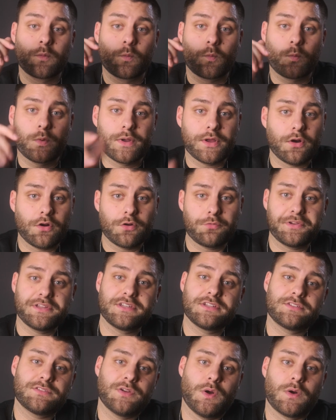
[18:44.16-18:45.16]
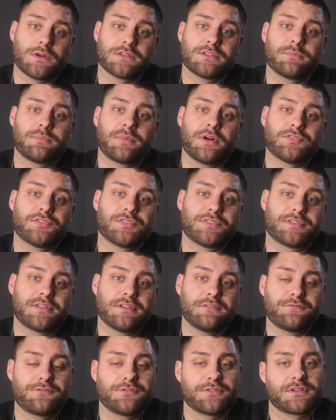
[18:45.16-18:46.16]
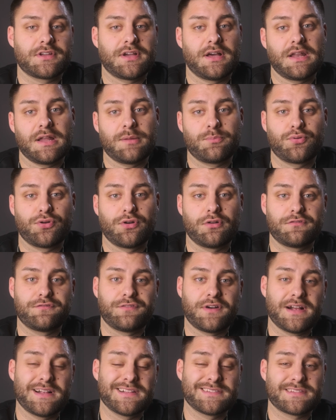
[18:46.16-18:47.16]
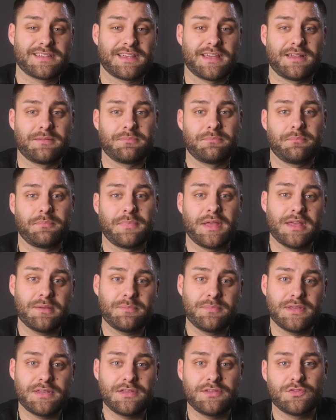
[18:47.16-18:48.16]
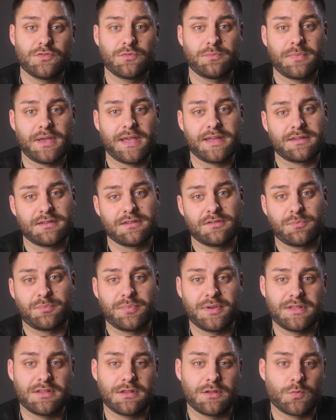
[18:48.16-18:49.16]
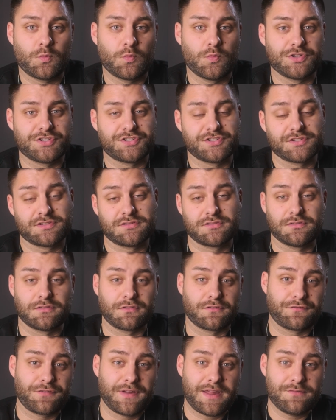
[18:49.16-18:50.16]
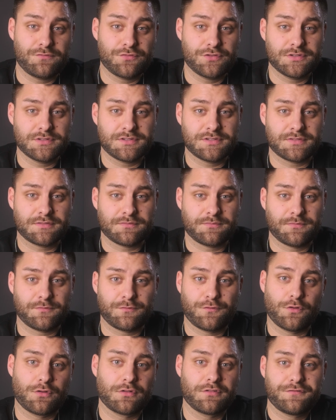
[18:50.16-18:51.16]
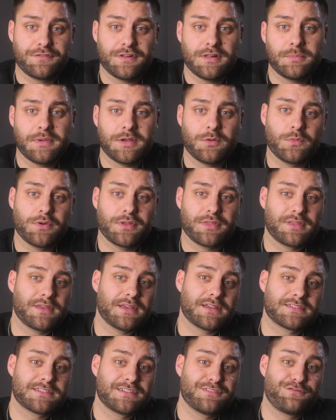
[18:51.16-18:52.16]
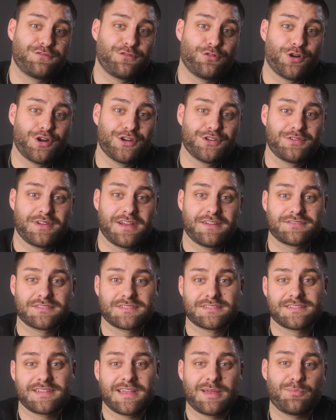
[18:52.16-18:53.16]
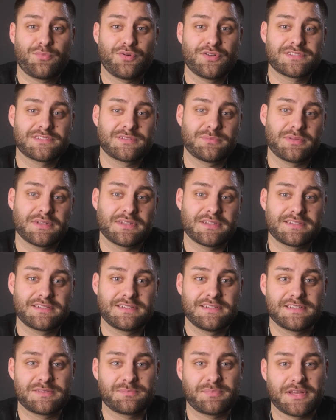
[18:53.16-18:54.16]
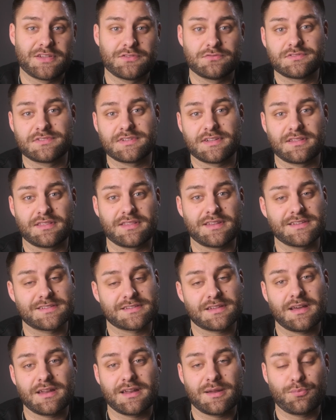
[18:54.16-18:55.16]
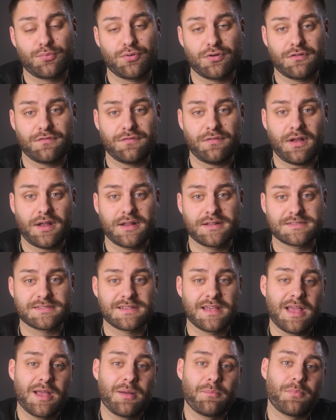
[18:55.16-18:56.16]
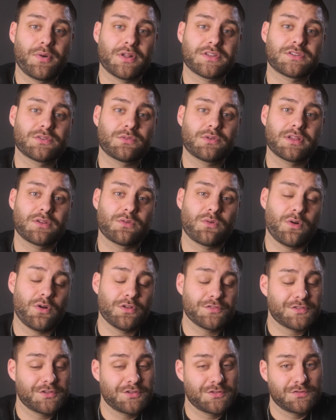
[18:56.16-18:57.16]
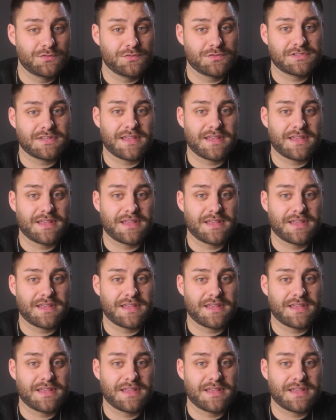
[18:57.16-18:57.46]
We already talked about the different color profiles and maybe you made an opinion which is your favorite. For filming with the X-T4 you have the same possibilities by using these color profiles, but you can also use